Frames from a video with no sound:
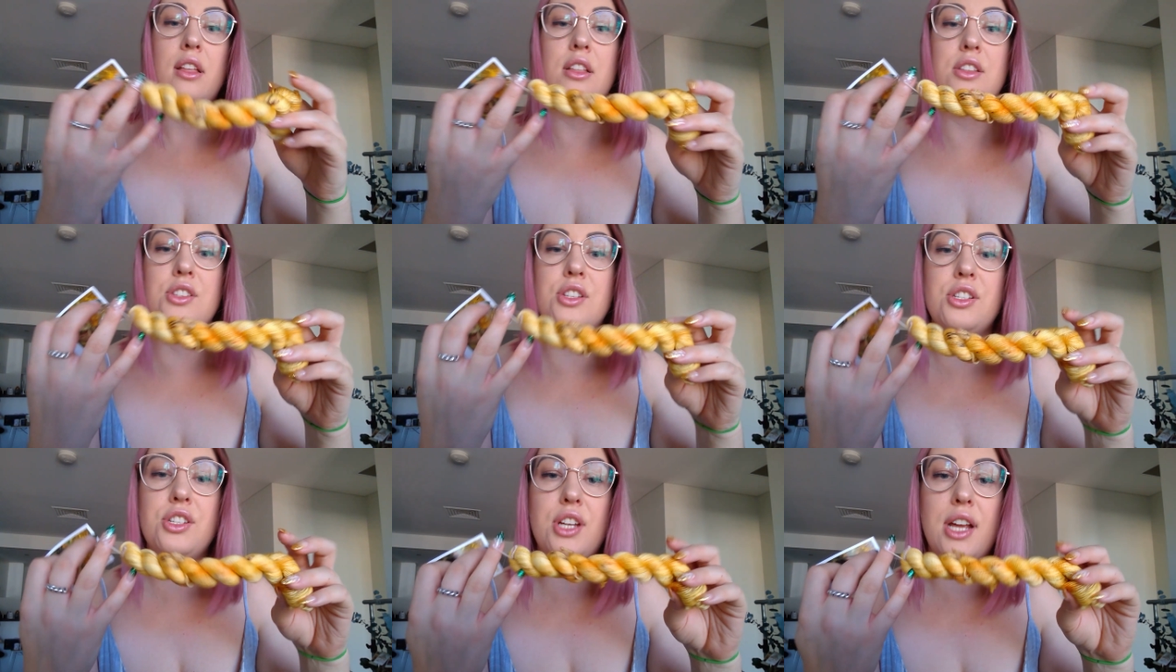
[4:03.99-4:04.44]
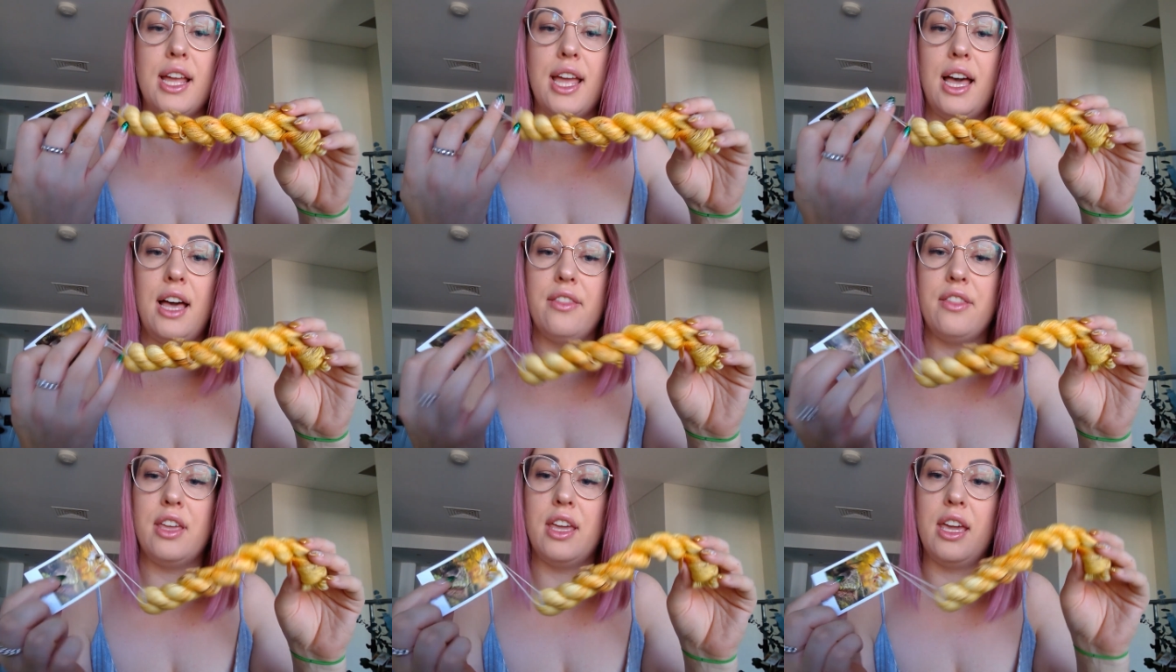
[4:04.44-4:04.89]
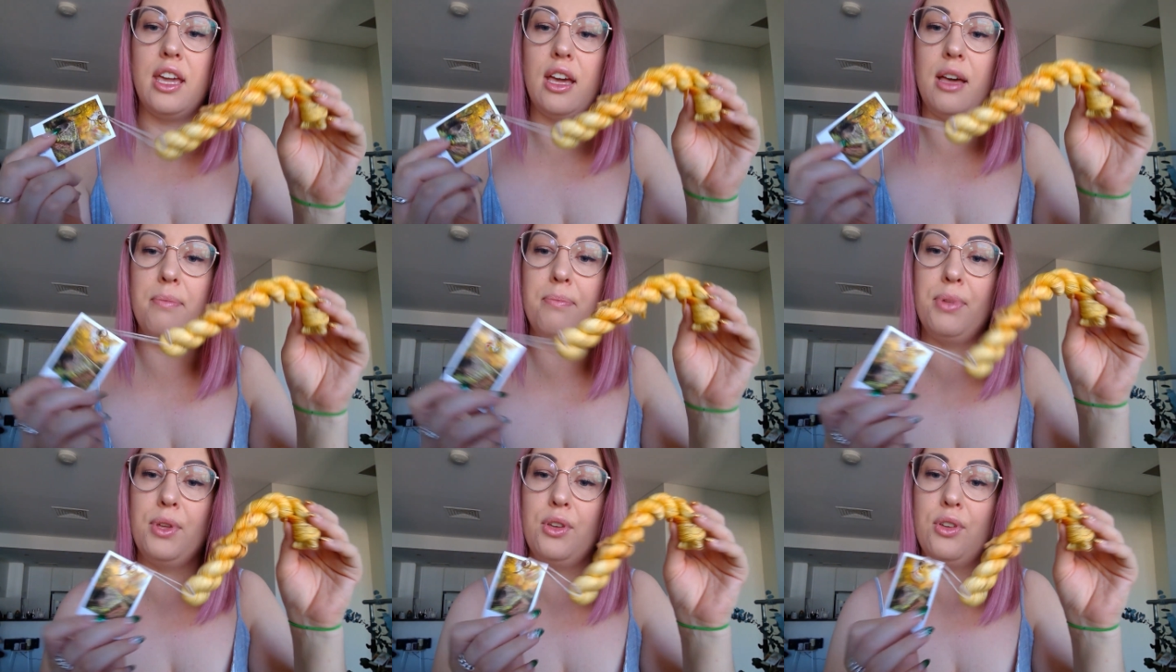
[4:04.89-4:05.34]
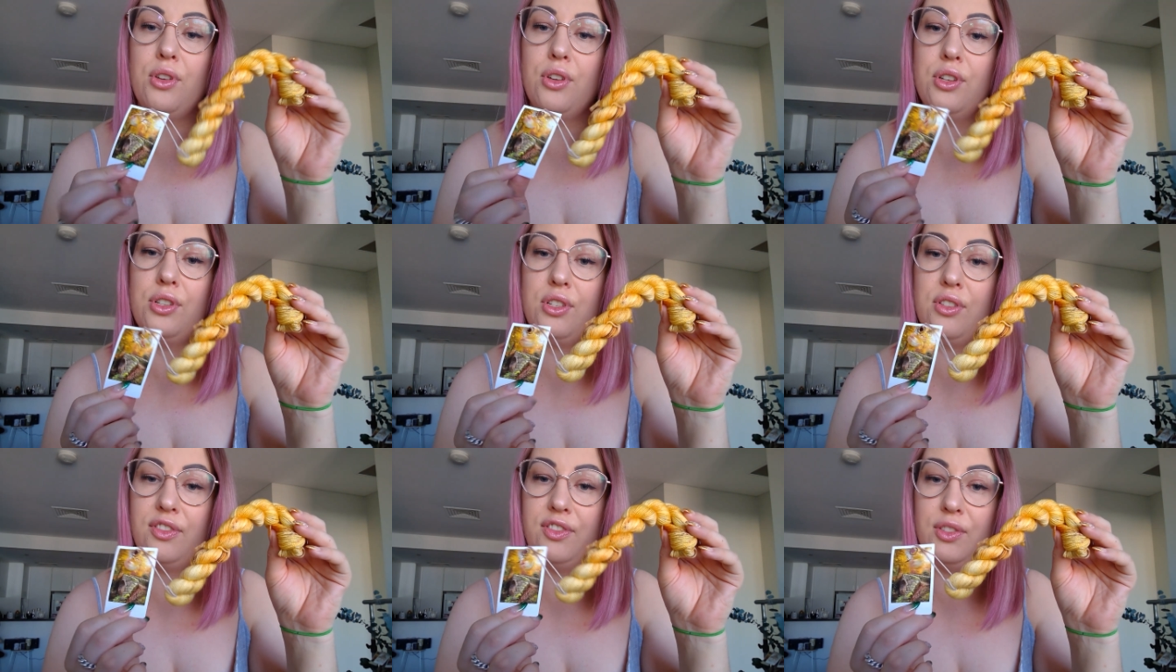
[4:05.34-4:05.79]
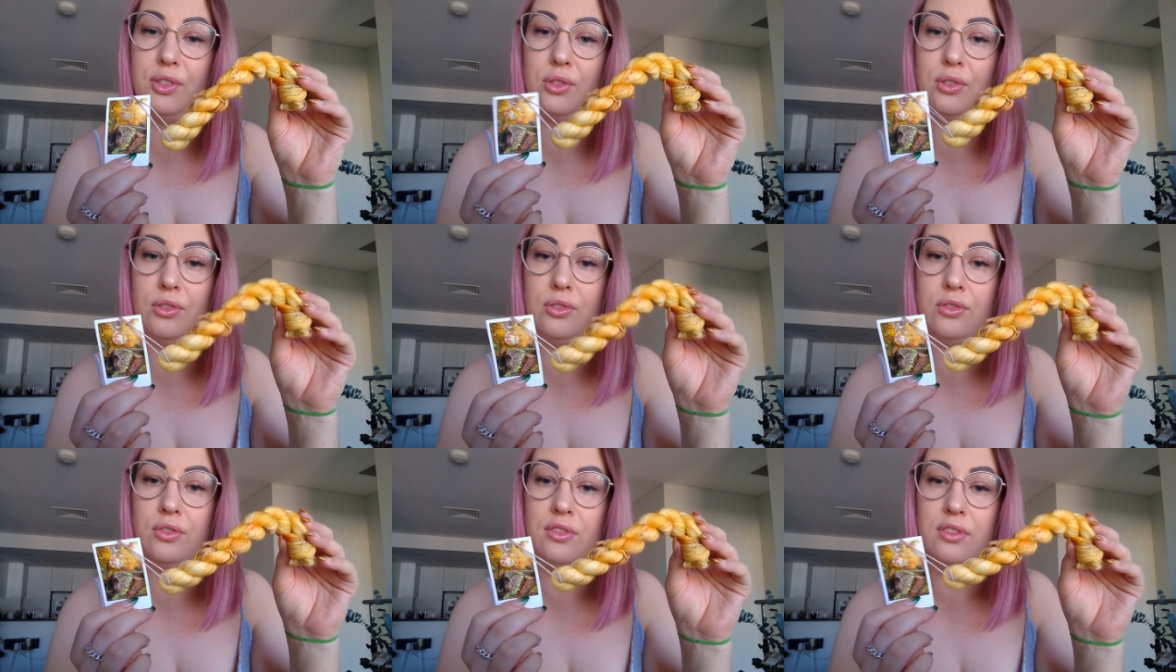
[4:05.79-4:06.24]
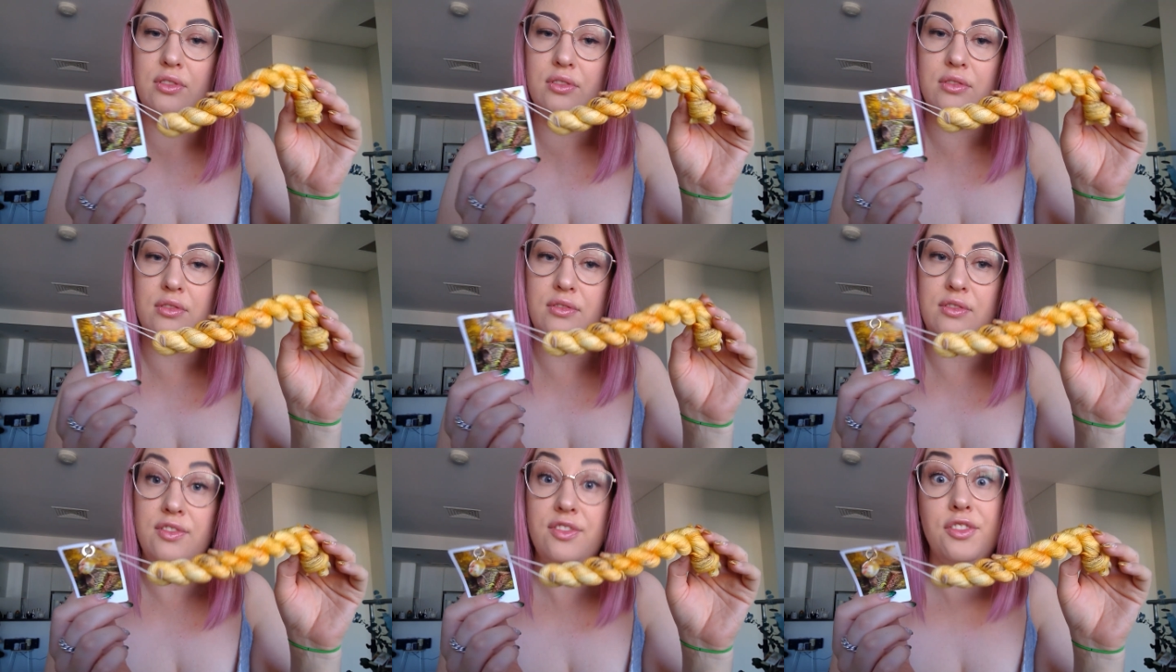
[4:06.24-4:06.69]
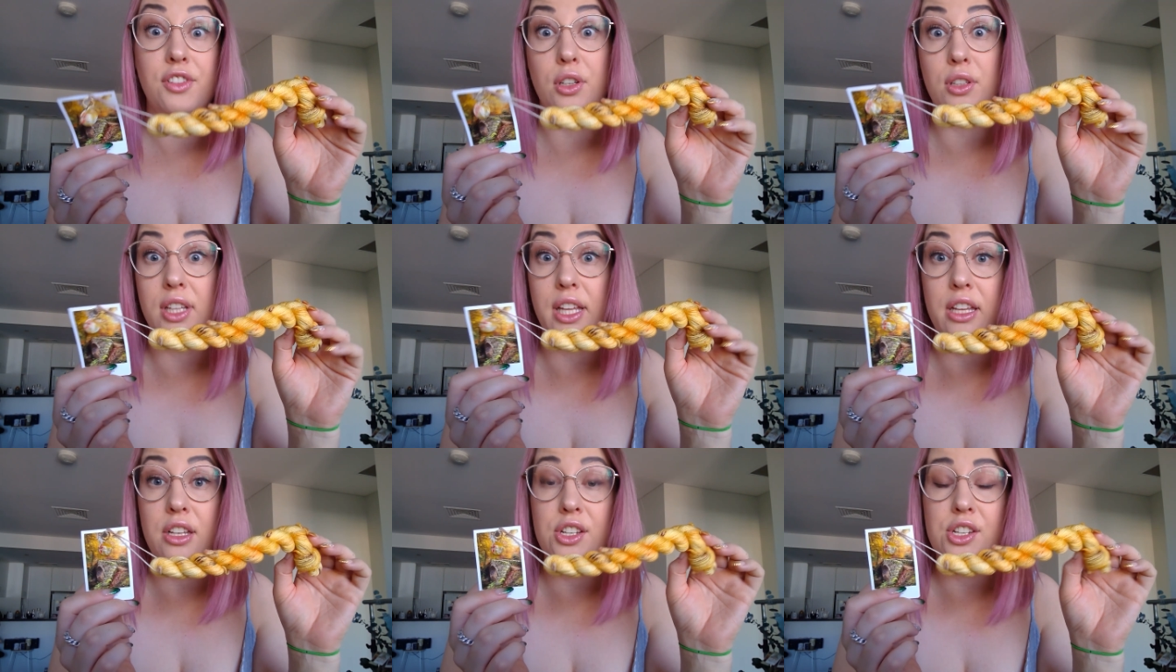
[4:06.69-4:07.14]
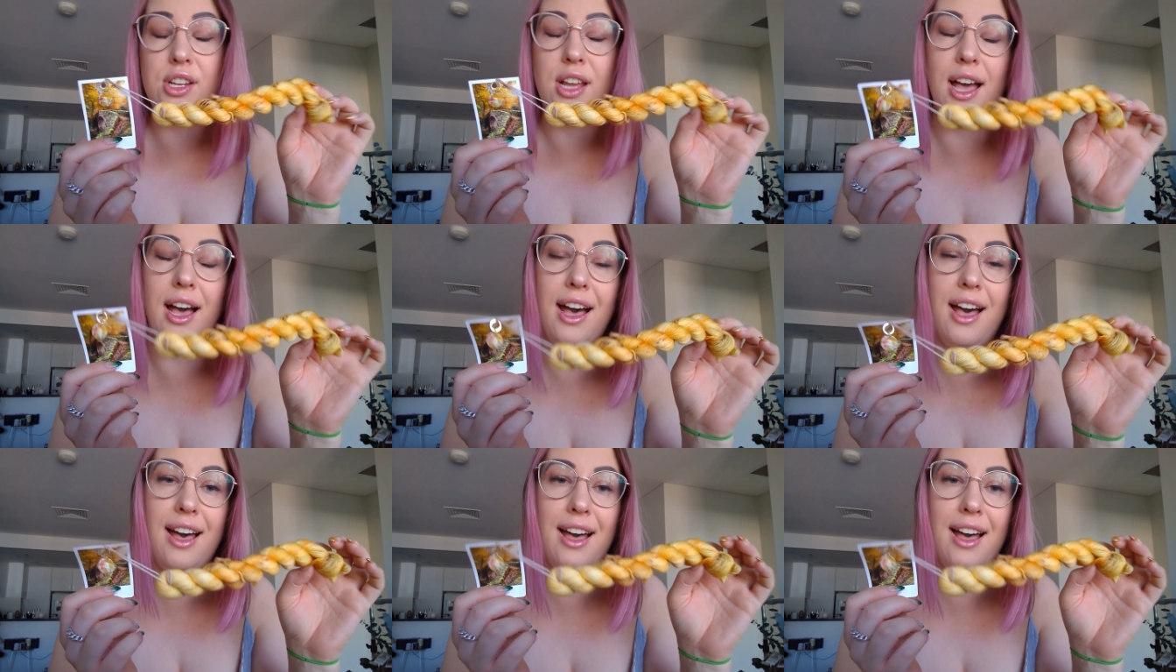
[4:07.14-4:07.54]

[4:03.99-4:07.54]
Let's just check out the beautiful foliage.